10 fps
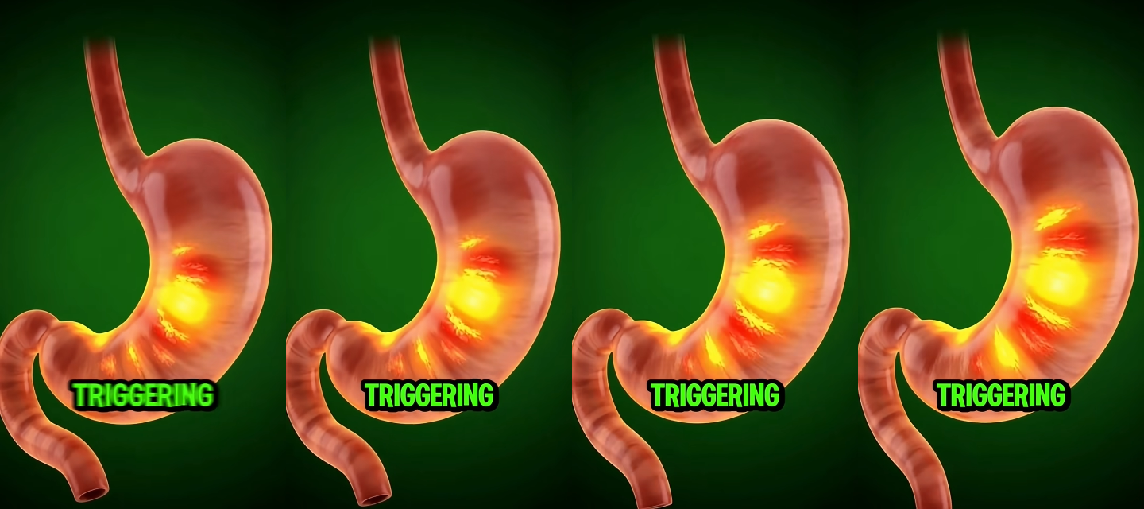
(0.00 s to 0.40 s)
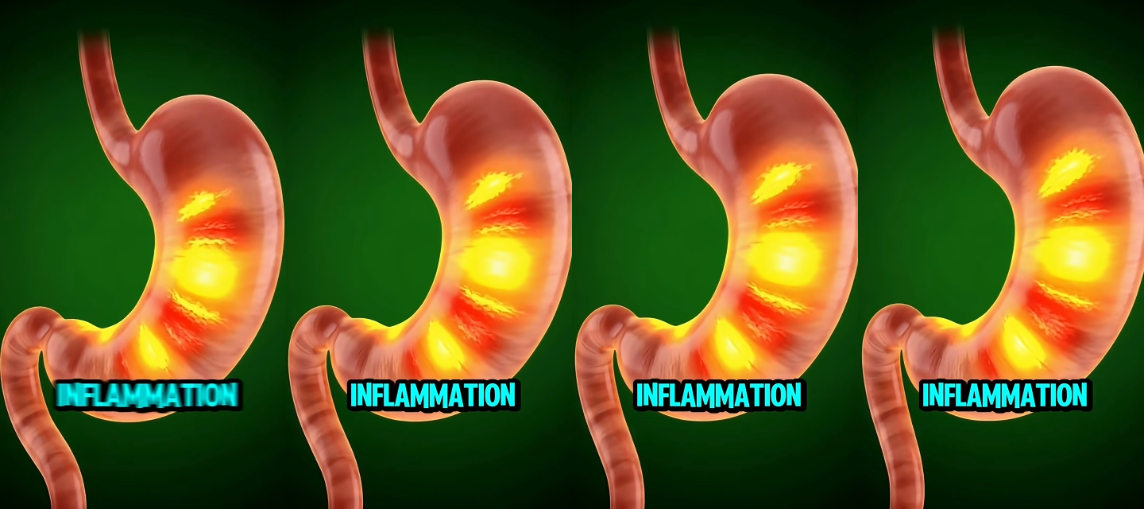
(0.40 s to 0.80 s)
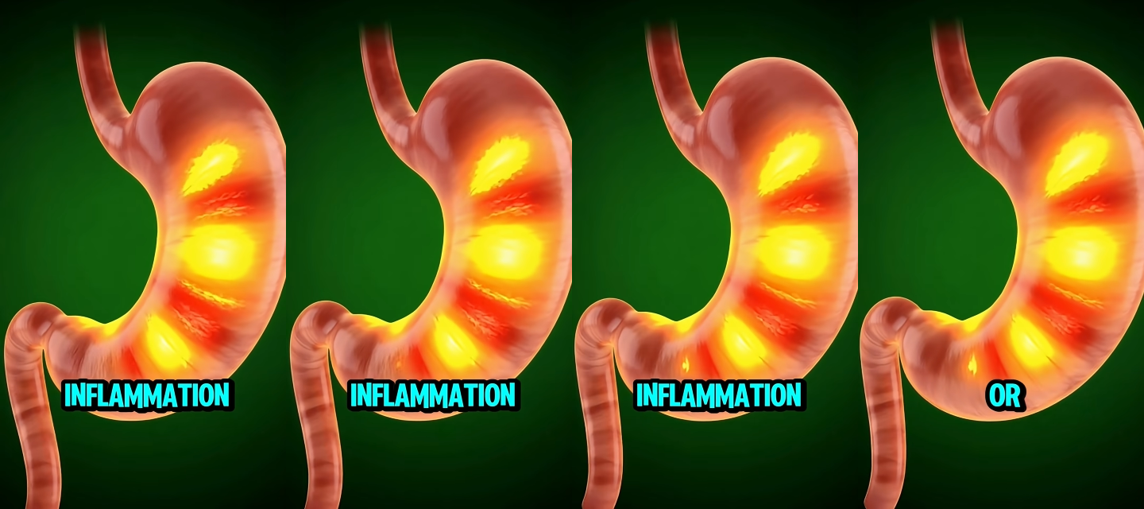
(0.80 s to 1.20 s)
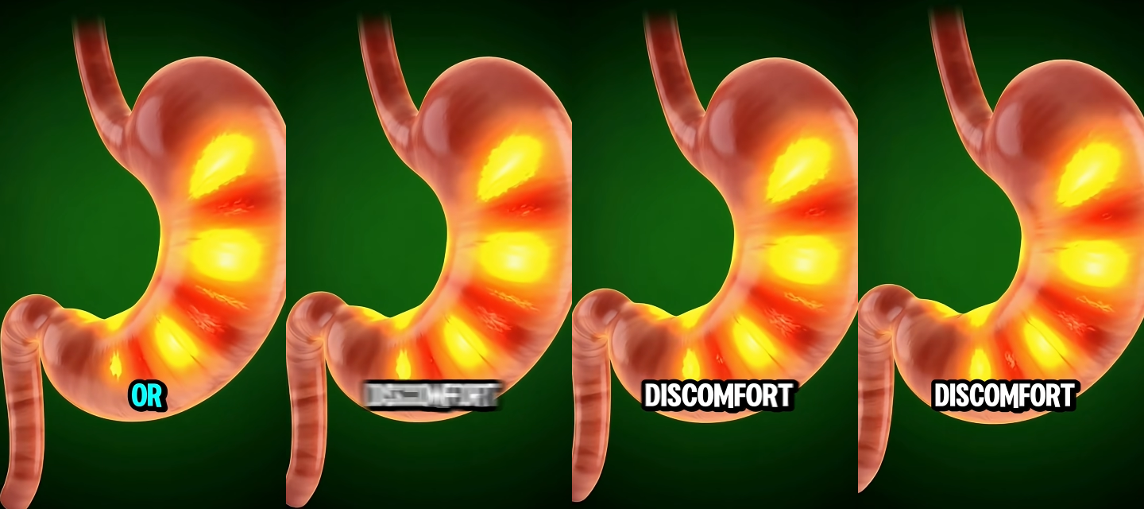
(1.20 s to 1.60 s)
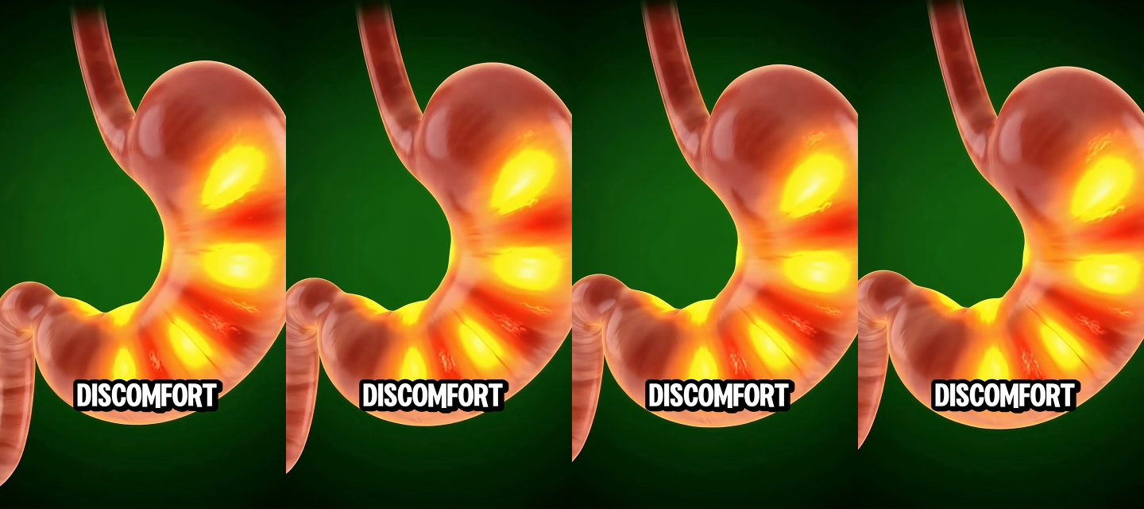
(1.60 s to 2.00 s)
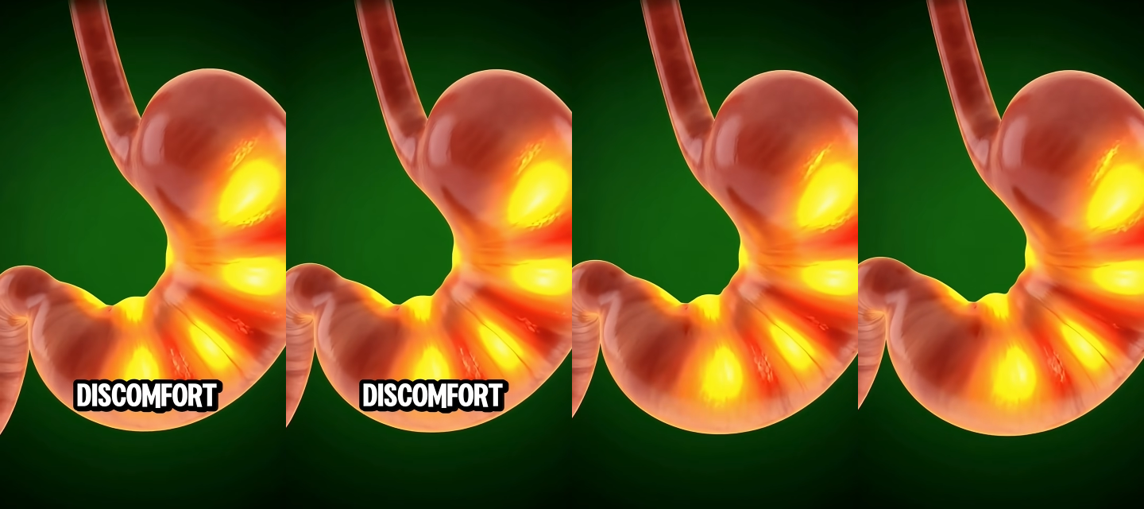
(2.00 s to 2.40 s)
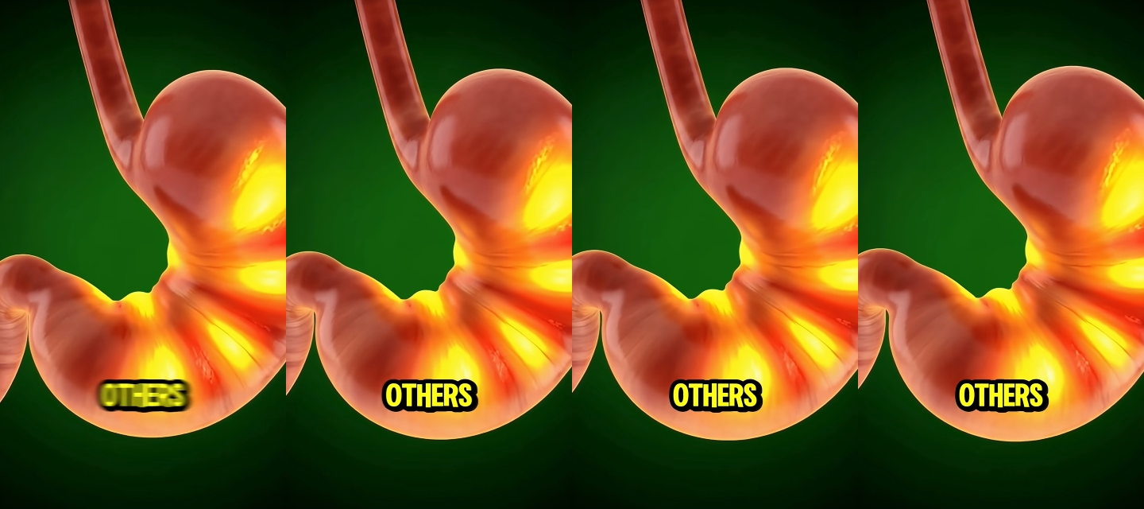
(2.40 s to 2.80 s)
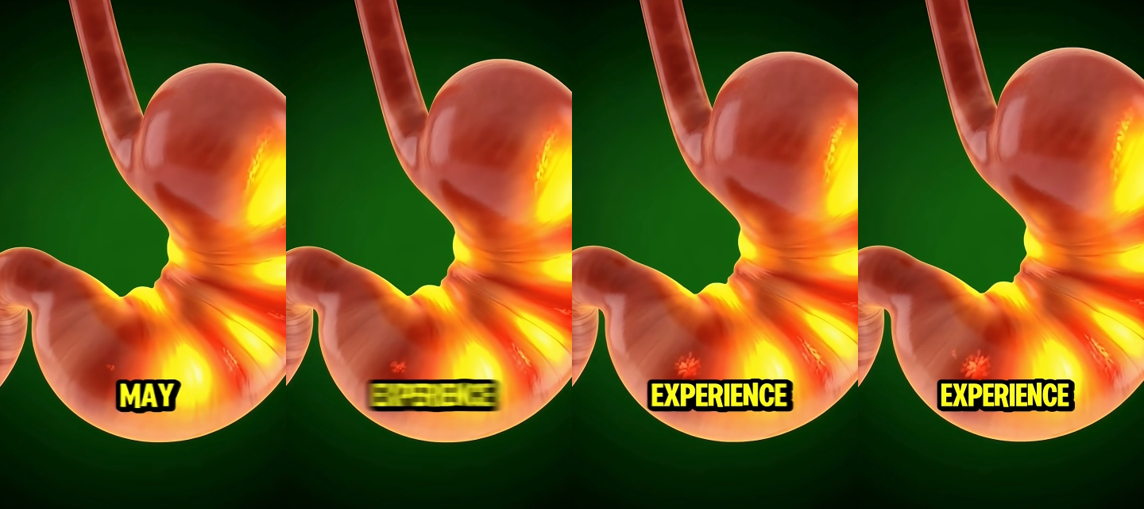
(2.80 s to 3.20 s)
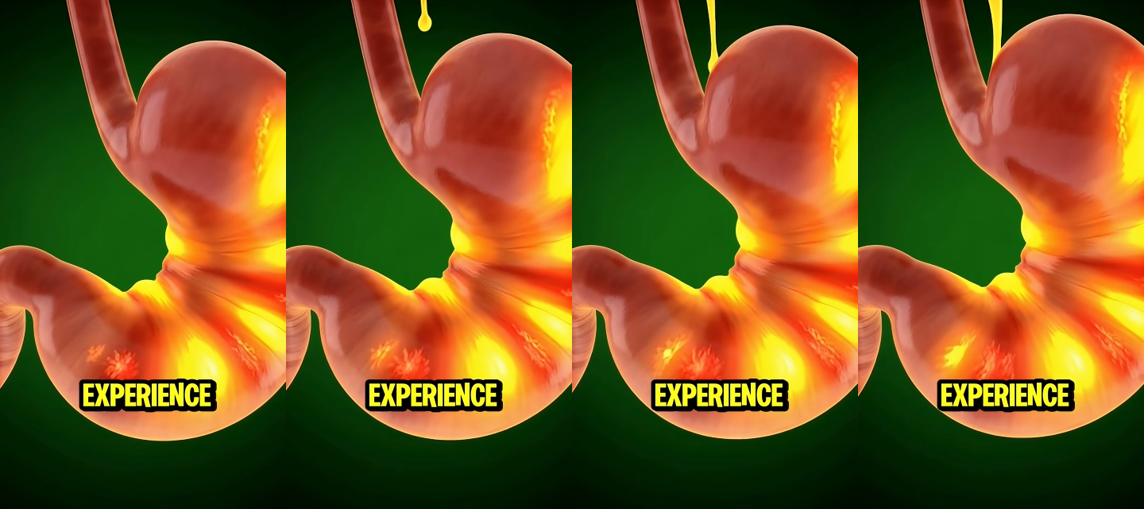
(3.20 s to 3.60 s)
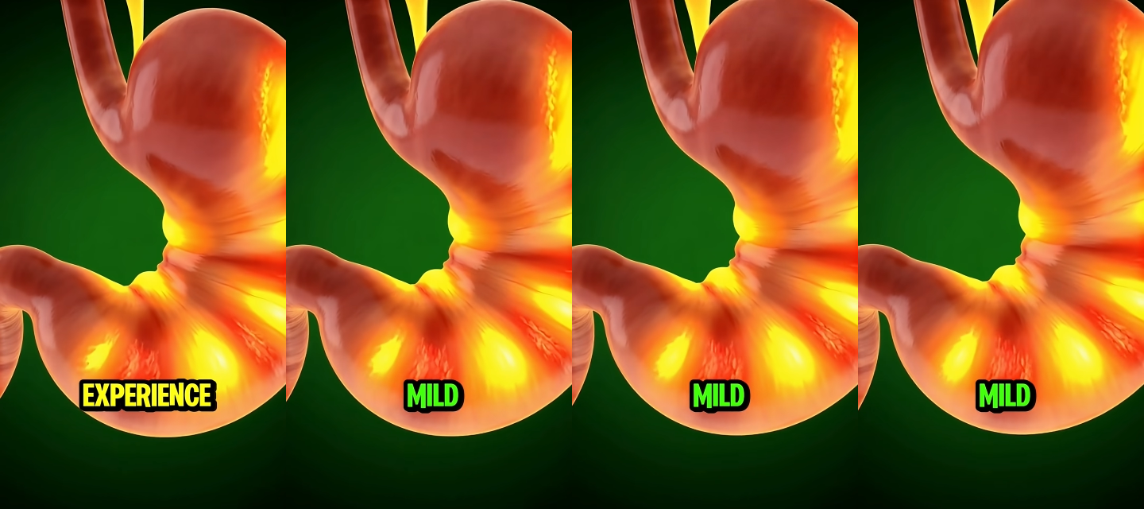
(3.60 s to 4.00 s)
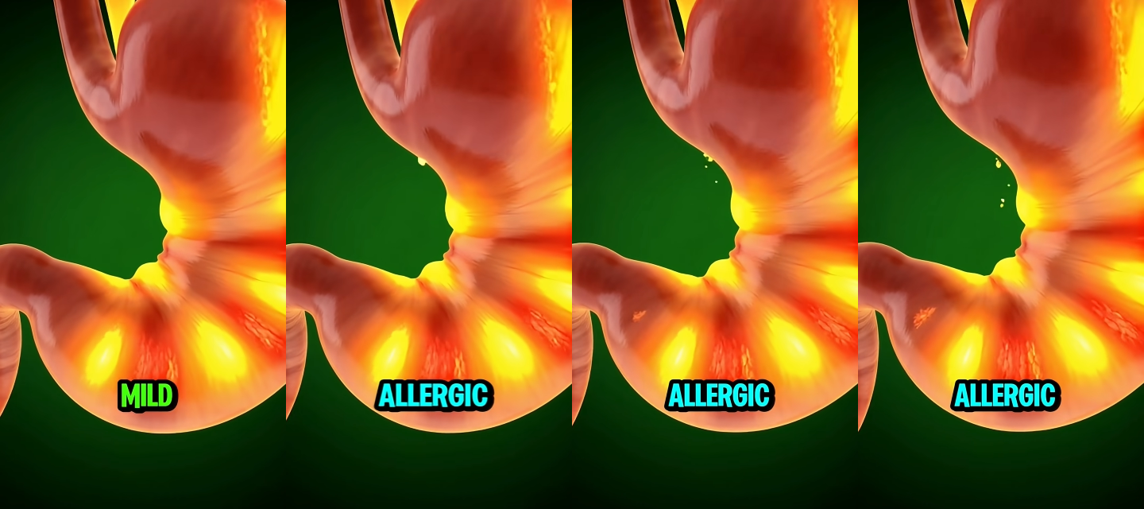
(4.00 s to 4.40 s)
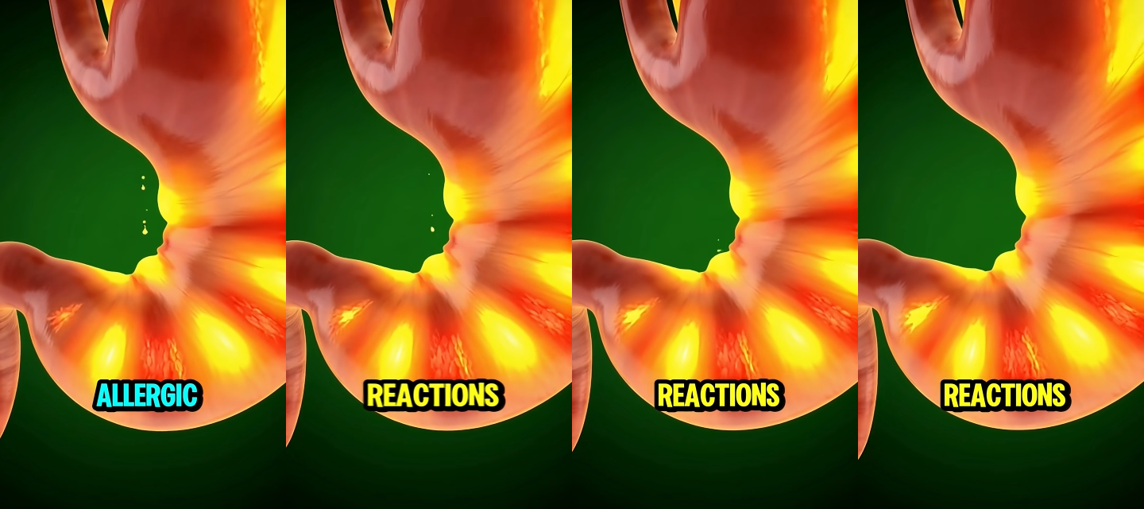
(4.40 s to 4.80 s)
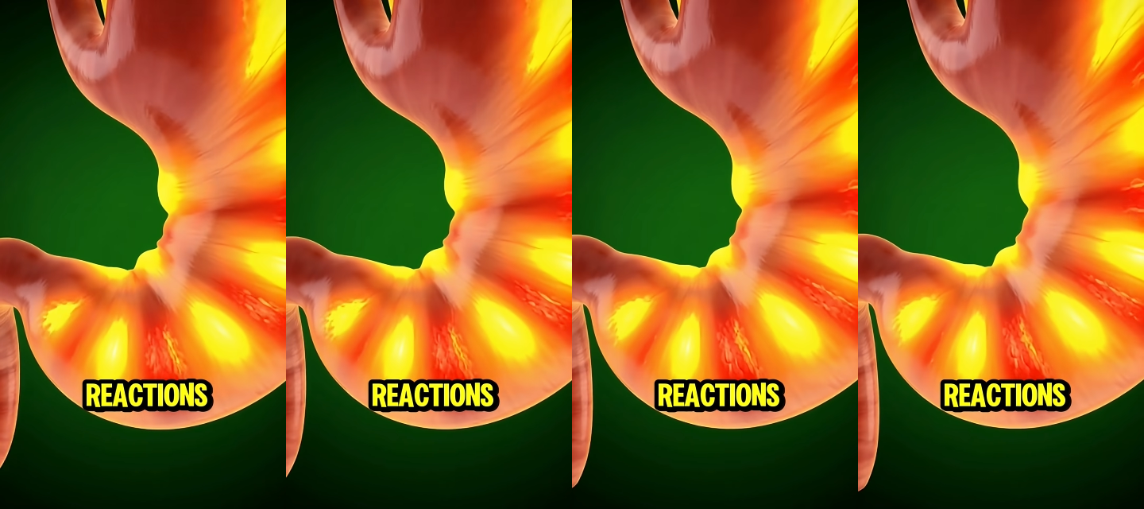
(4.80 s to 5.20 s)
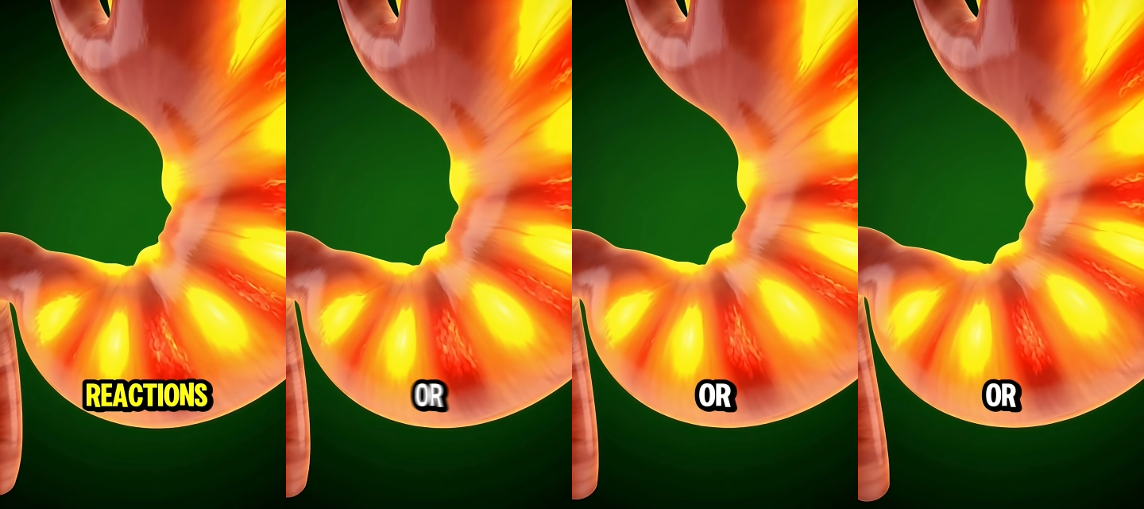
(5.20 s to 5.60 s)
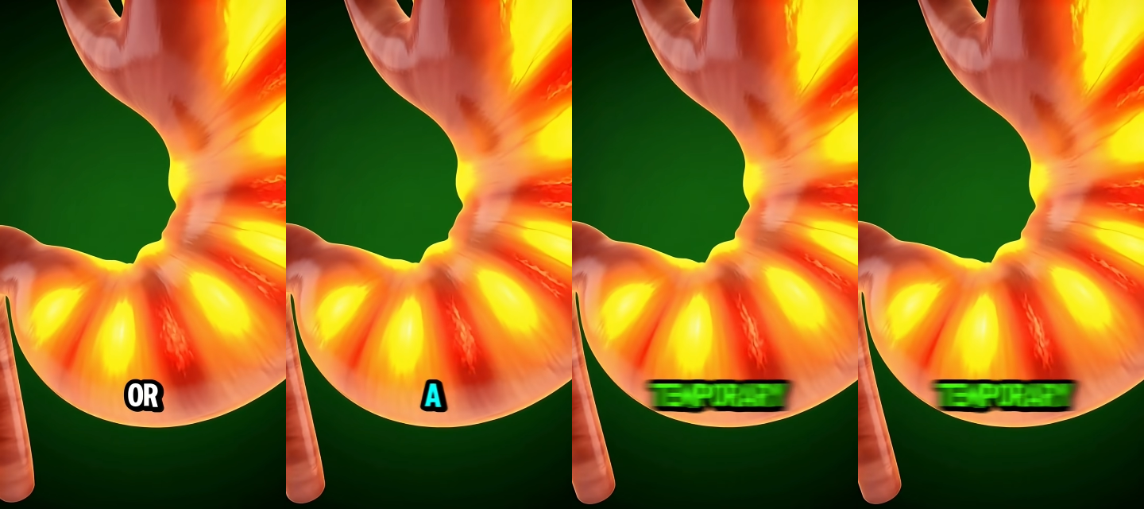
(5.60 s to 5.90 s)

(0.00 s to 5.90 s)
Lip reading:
(no speaker visible)